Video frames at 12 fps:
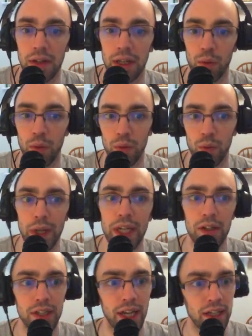Like,
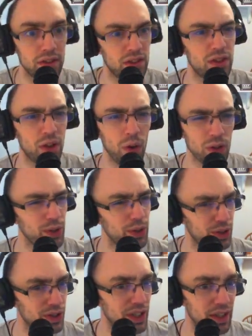weaker Titans don't
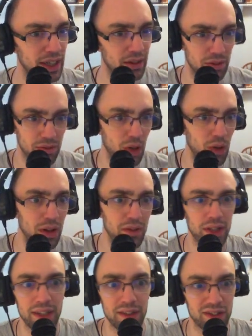usually, like,
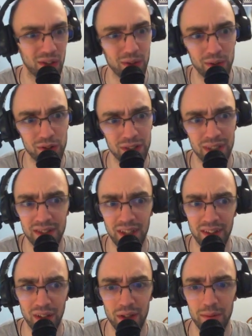low-level Titans don't usually
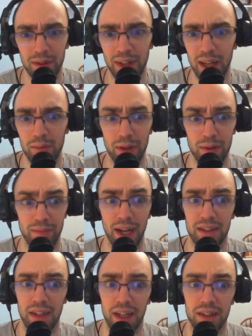decide the outcome of the game, but
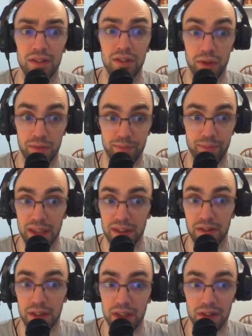max Titans
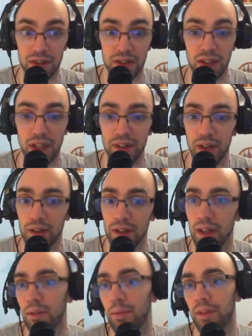basically just decide the
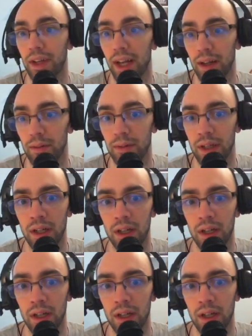outcome of the game.